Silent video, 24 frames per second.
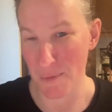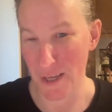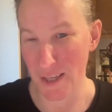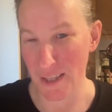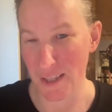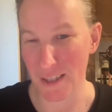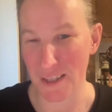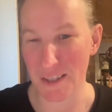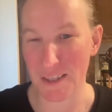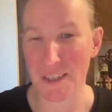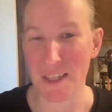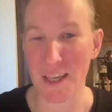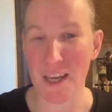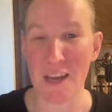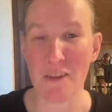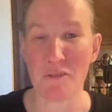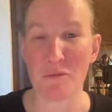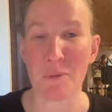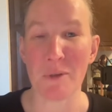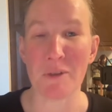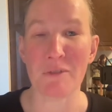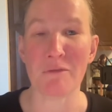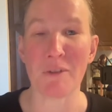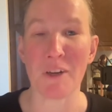is they have
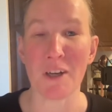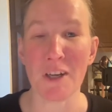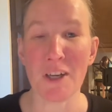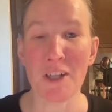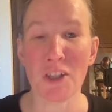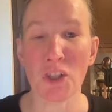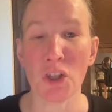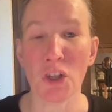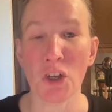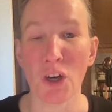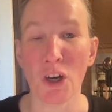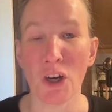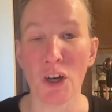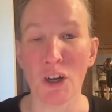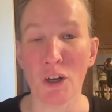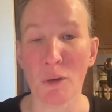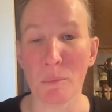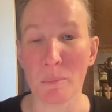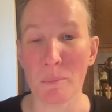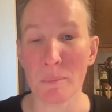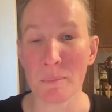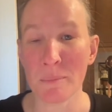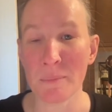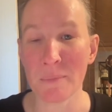been very
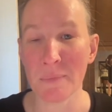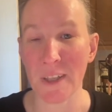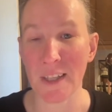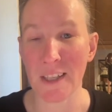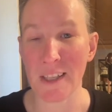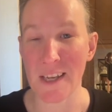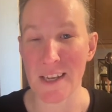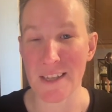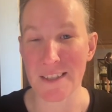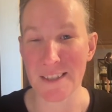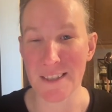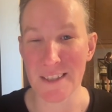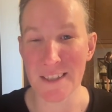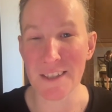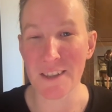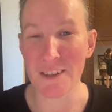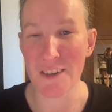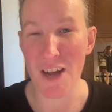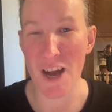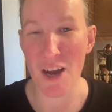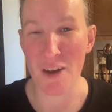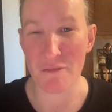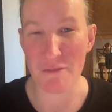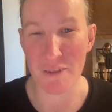calm, like as in they're
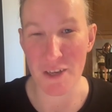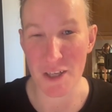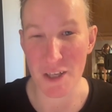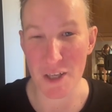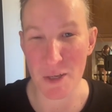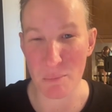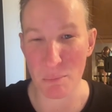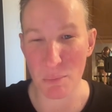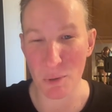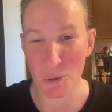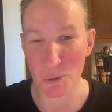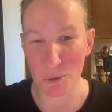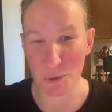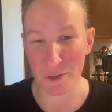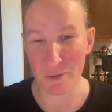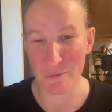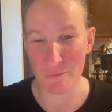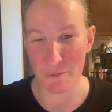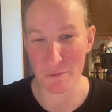not very bold in